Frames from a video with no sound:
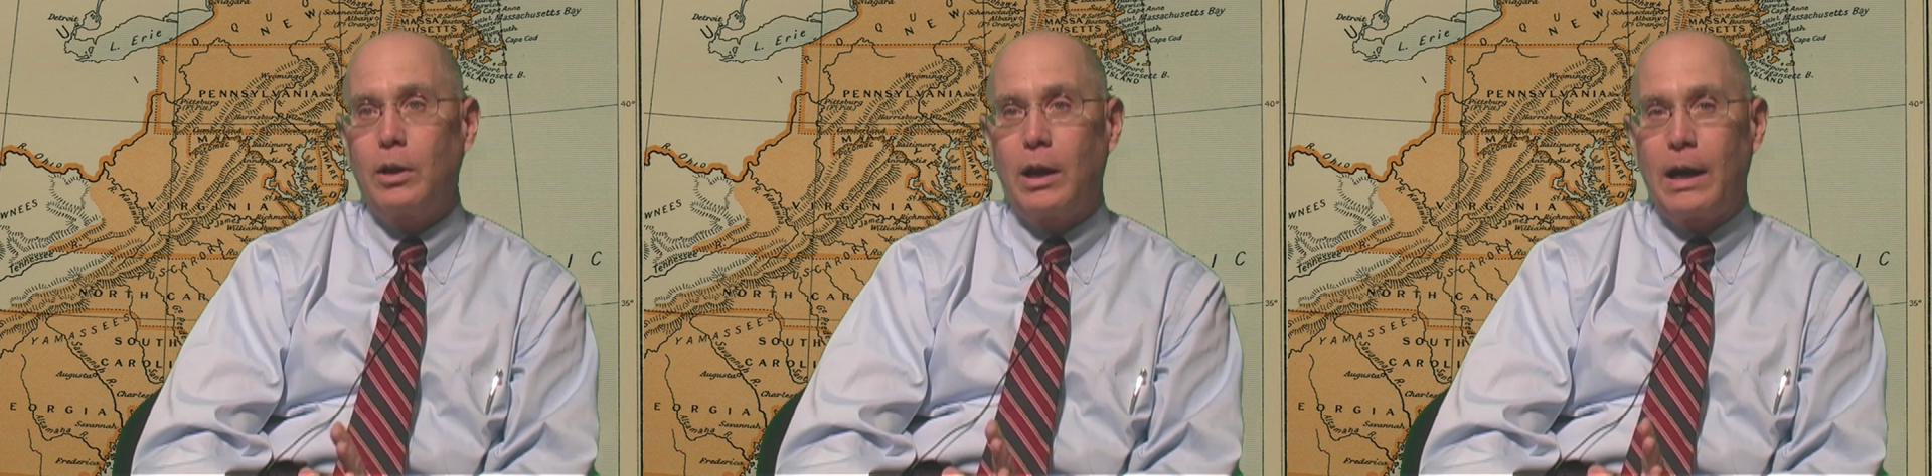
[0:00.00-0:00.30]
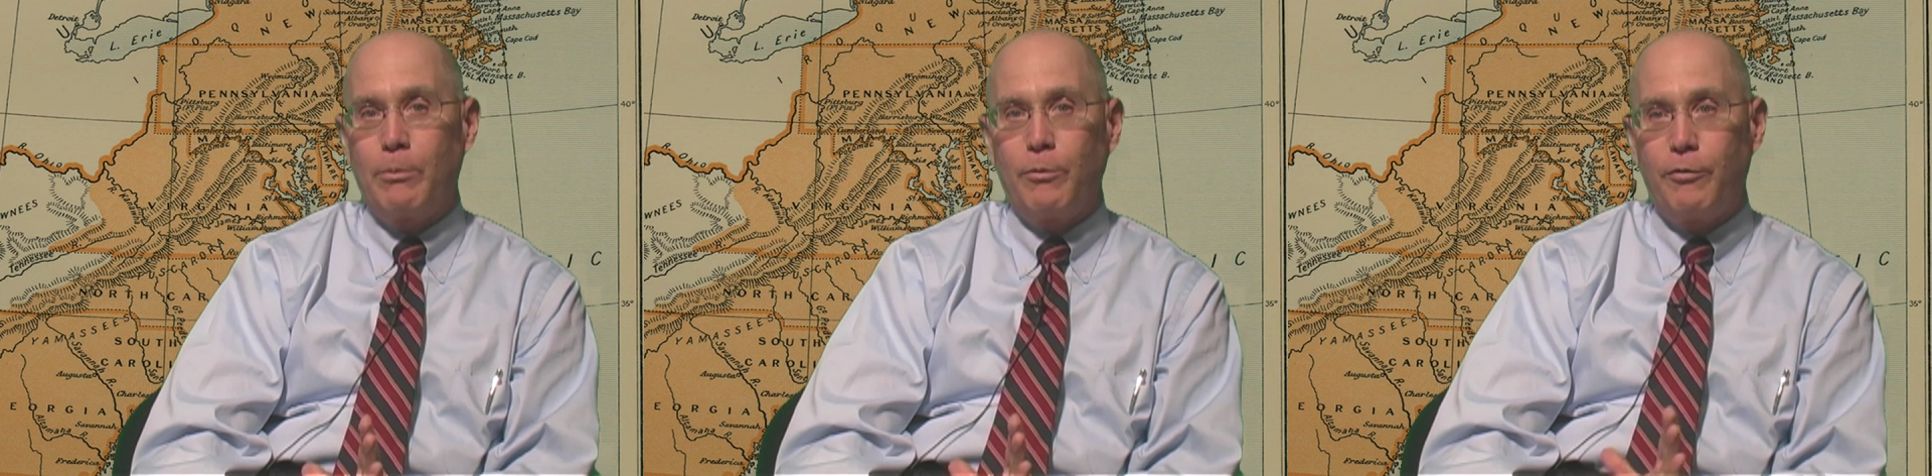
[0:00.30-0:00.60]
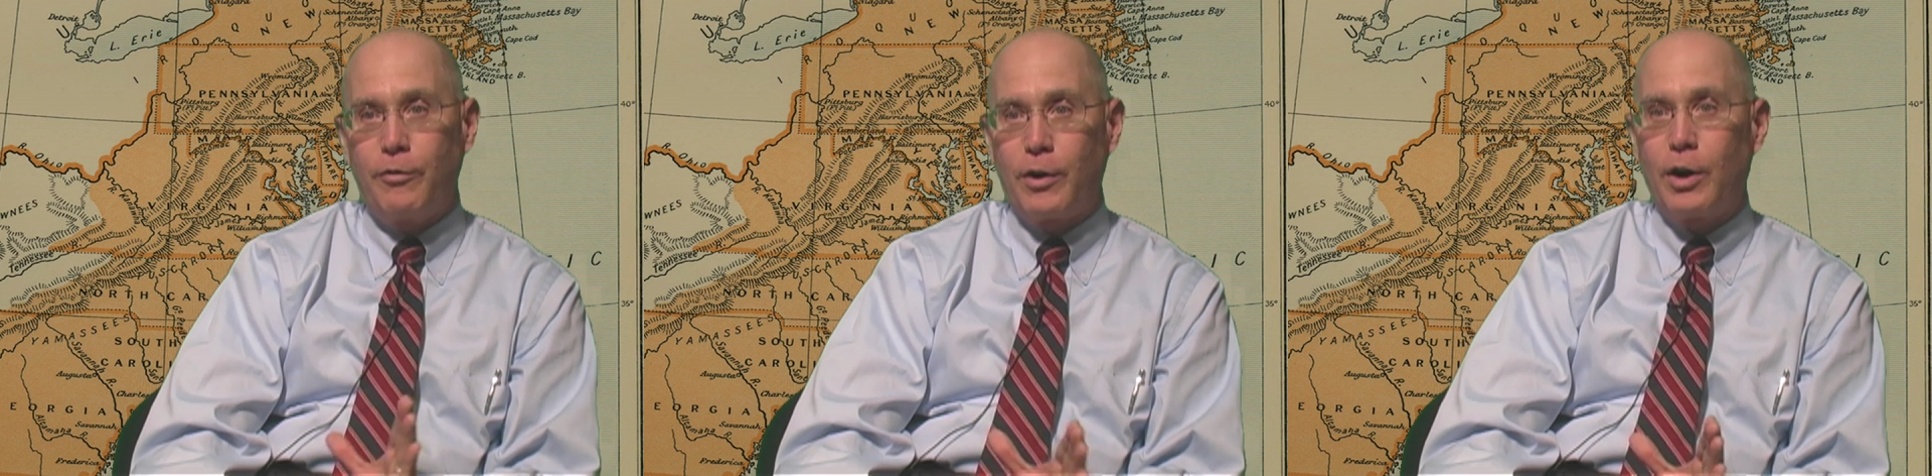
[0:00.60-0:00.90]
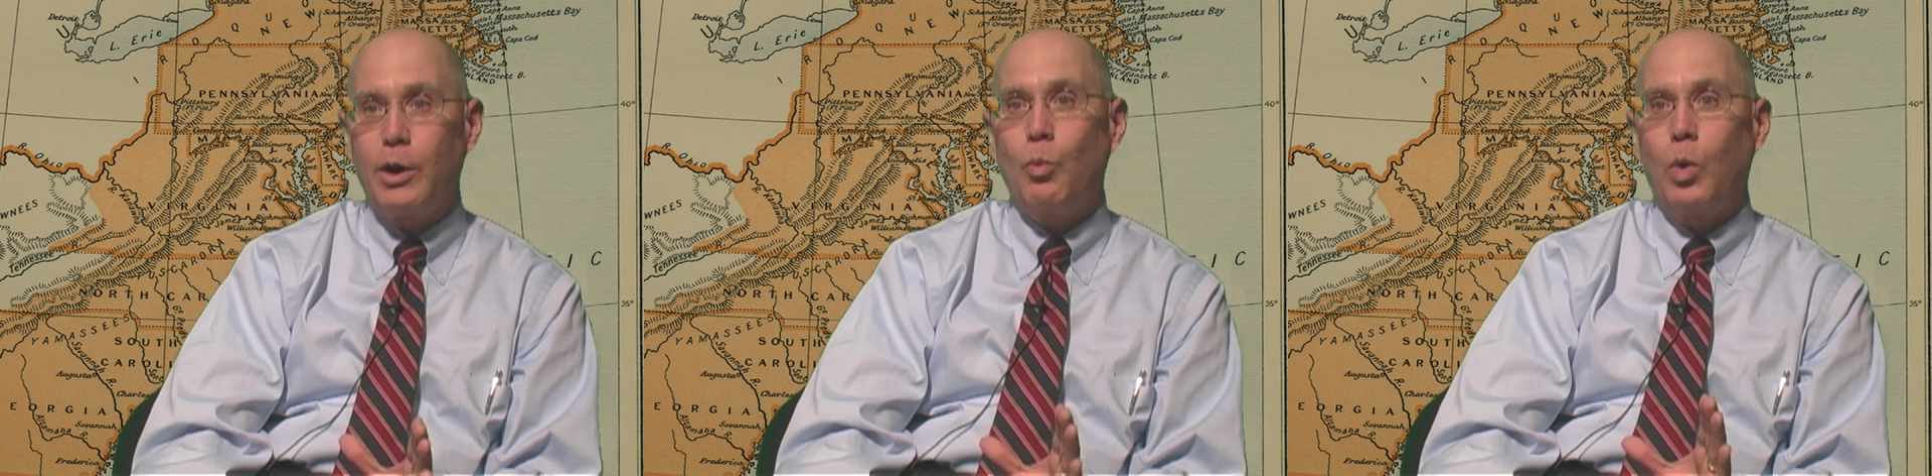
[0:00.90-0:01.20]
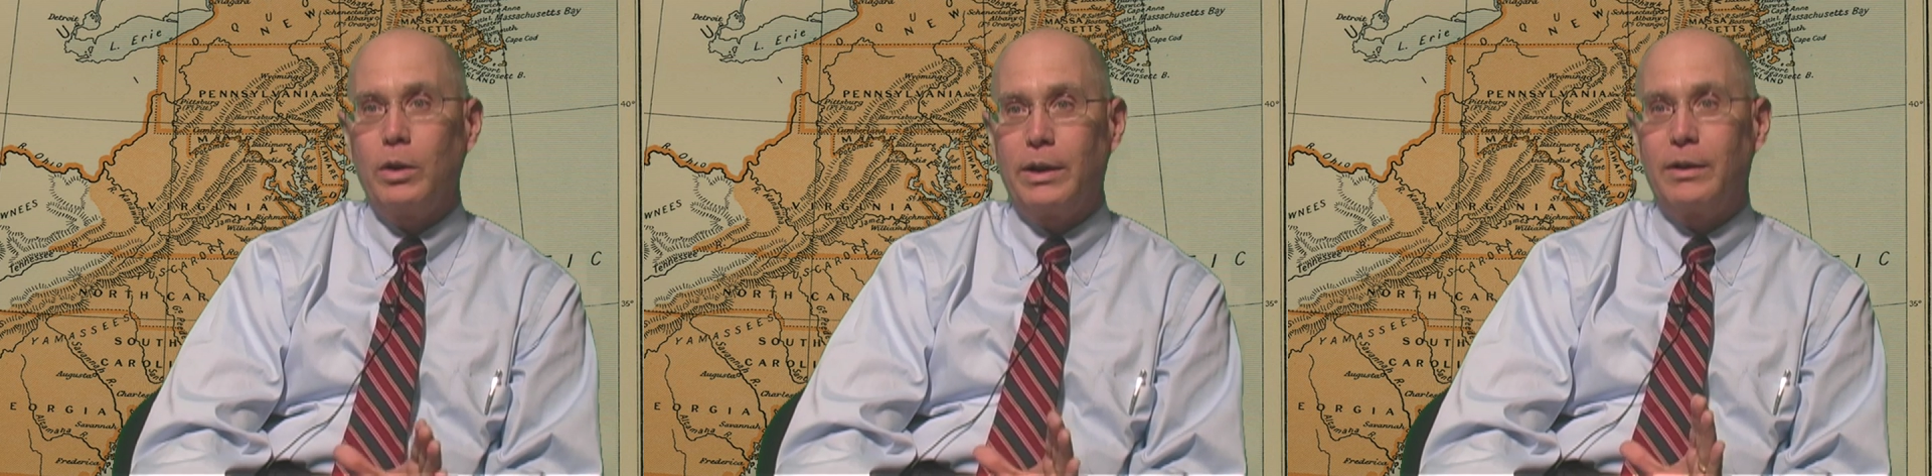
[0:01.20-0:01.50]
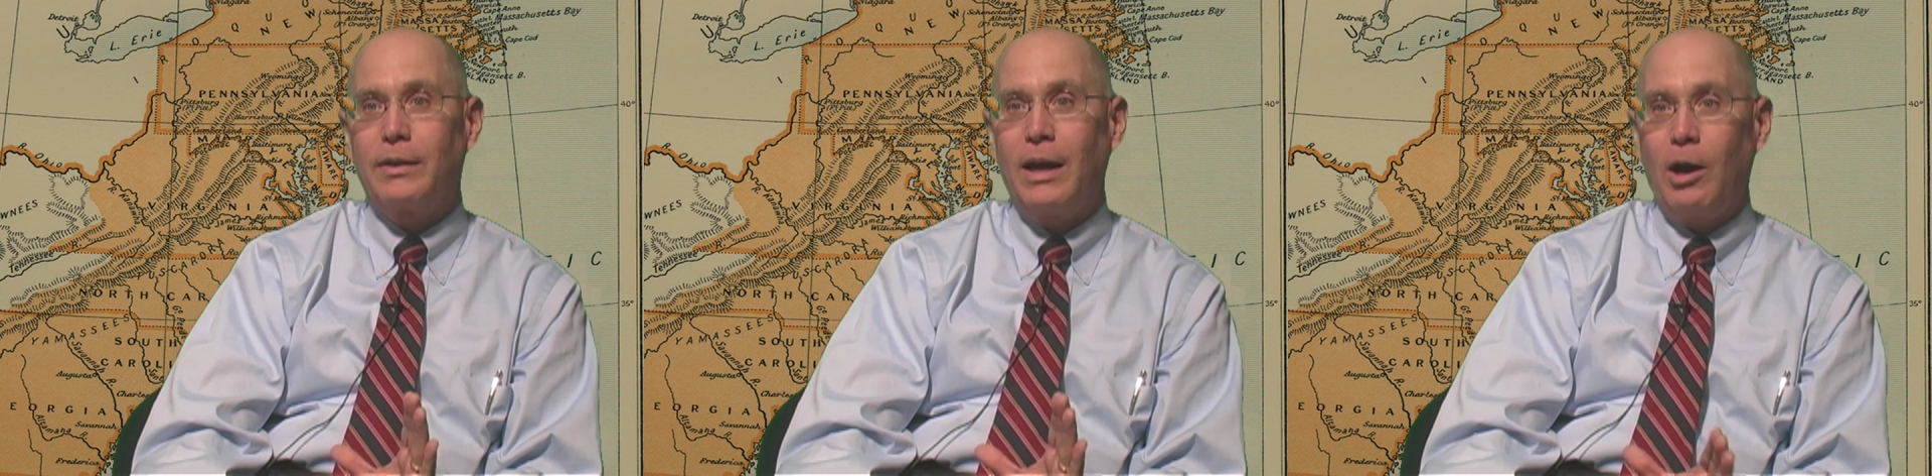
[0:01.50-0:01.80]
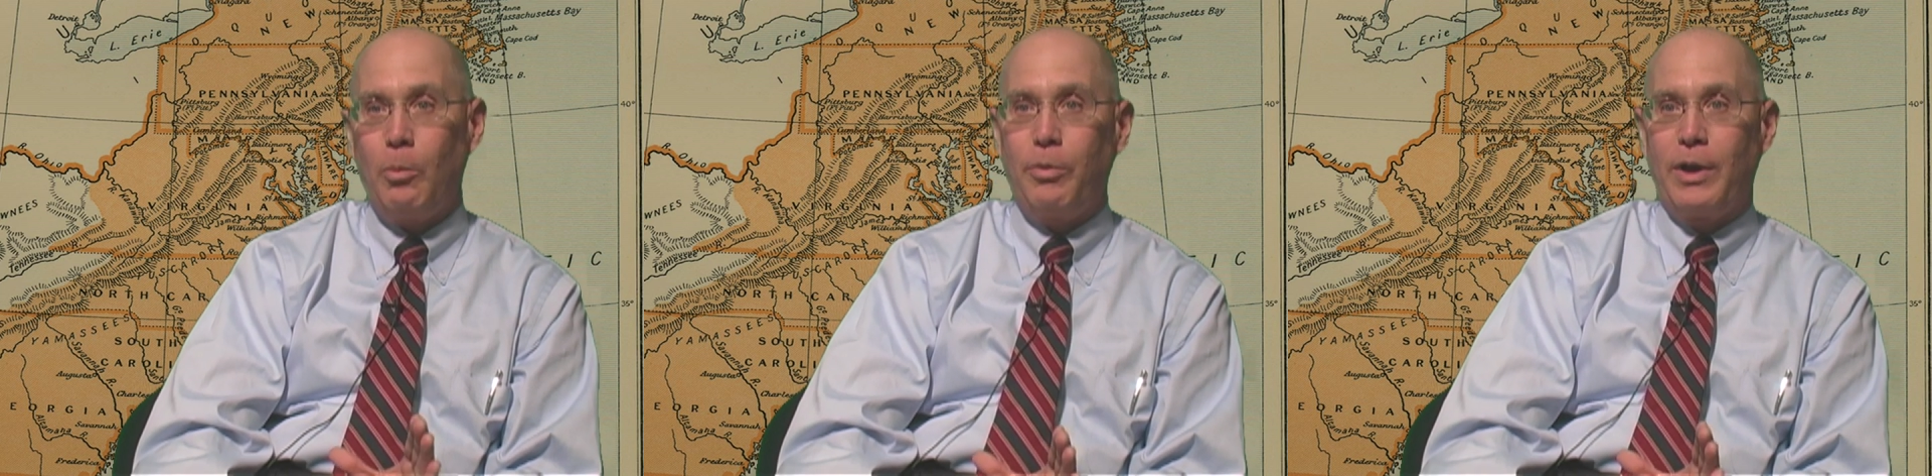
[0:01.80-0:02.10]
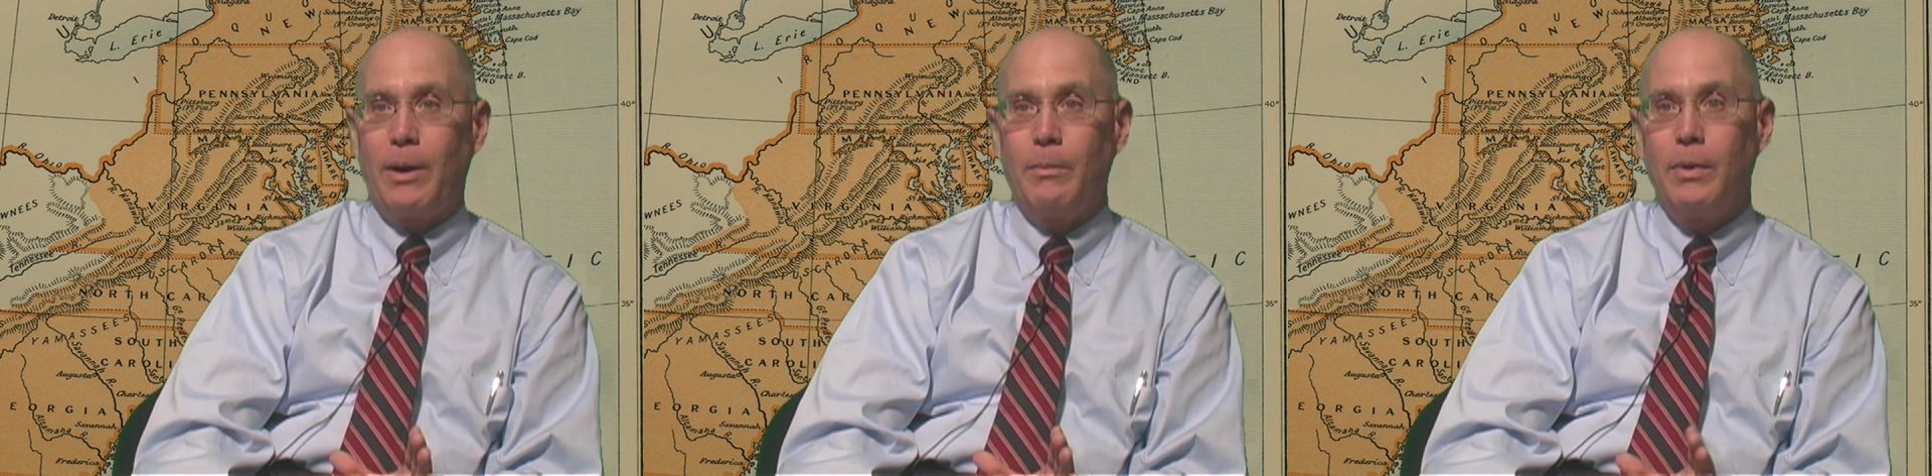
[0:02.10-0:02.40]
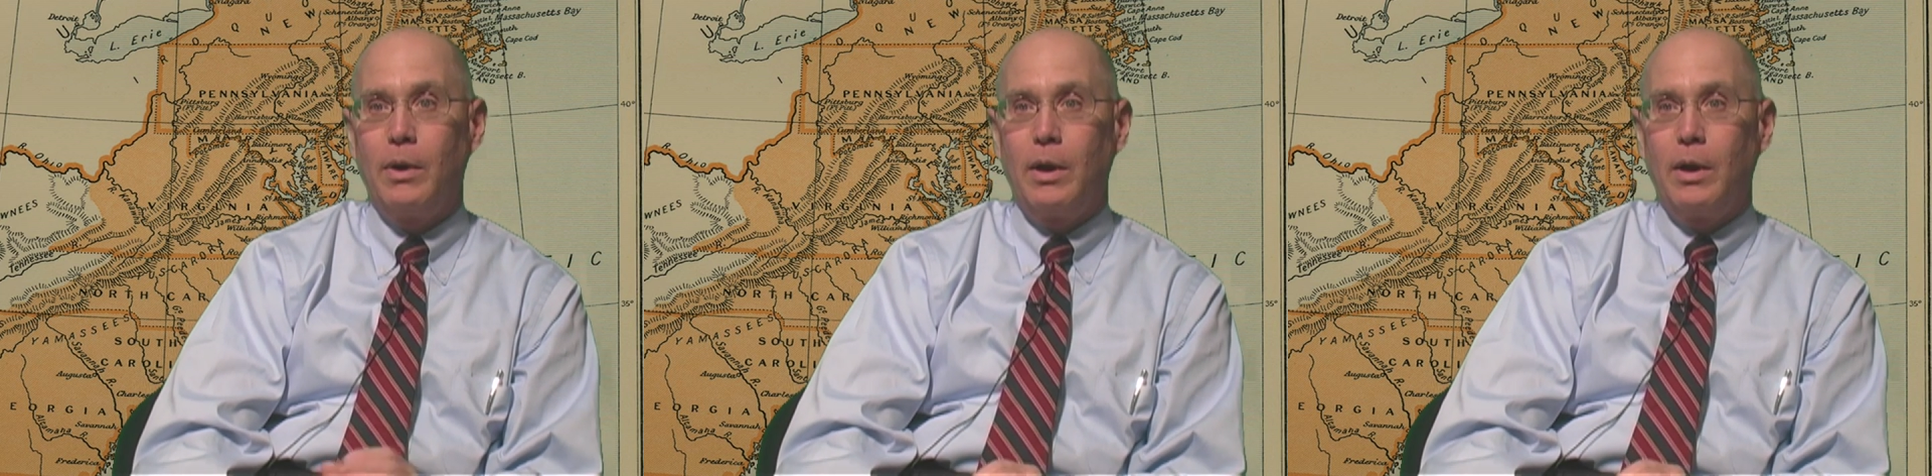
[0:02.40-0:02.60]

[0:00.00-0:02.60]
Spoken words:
I'm very willing to help them